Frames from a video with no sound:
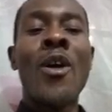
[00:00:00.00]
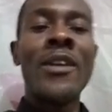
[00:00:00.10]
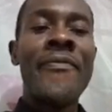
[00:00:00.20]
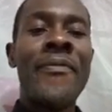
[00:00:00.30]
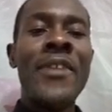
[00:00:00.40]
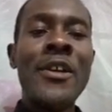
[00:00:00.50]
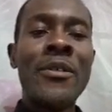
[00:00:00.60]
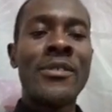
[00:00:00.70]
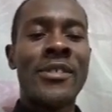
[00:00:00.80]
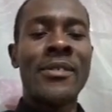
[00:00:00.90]

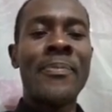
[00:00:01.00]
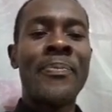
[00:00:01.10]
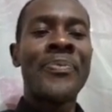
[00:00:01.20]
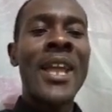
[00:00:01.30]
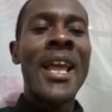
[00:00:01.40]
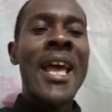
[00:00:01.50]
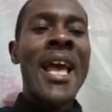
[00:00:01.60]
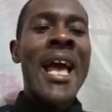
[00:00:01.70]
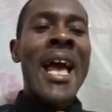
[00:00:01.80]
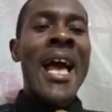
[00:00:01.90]
The next one, the
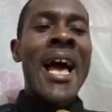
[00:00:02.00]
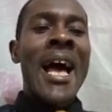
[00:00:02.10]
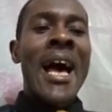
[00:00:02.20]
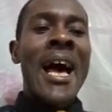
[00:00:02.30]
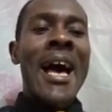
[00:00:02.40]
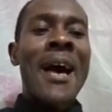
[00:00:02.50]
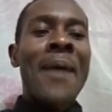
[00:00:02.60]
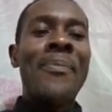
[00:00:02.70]
roundworm,